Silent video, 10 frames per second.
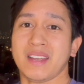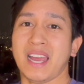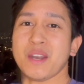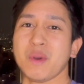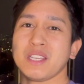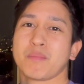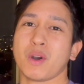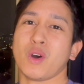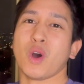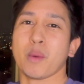Anyways,
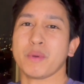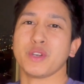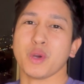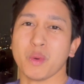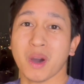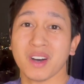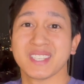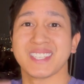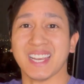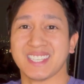bro, hope you're doing well,
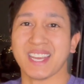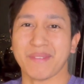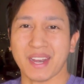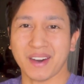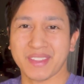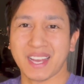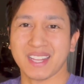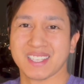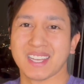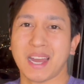staying safe and healthy at
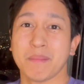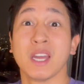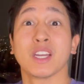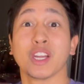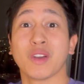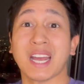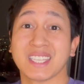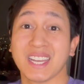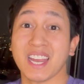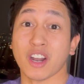this time. Congrats
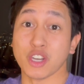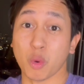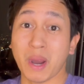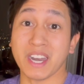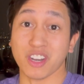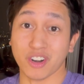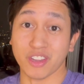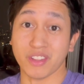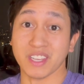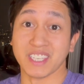again on your wedding
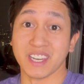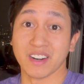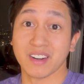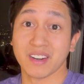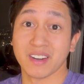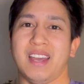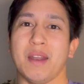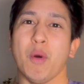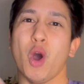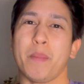earlier this year, and
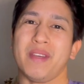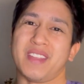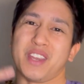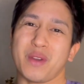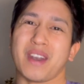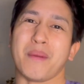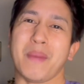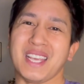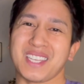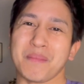I'm hoping that you had an
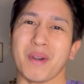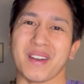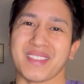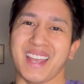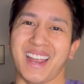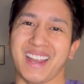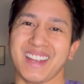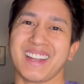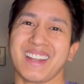amazing birthday.